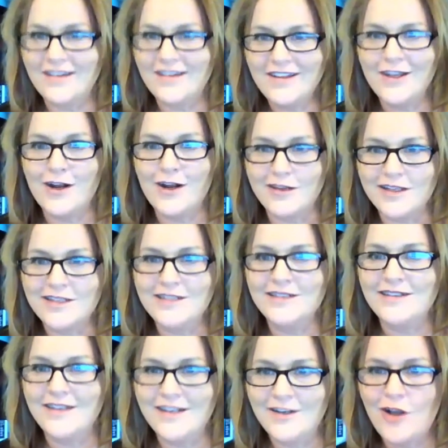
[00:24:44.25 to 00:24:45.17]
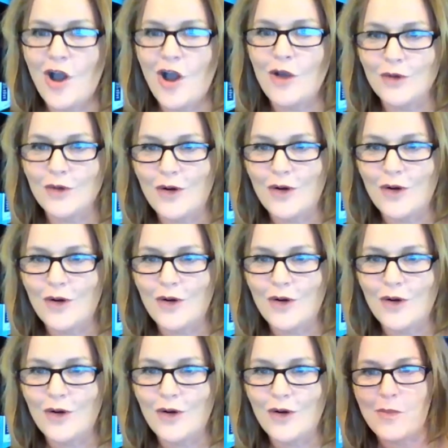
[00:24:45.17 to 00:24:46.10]
you didn't need call recording
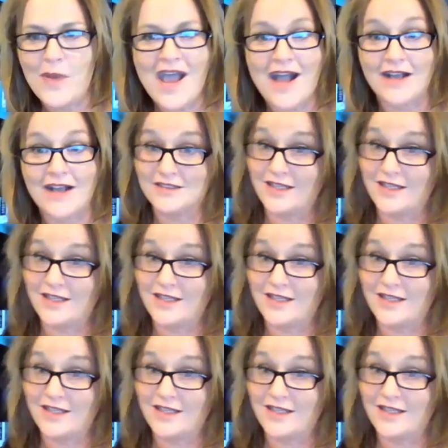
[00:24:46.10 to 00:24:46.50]
in the past,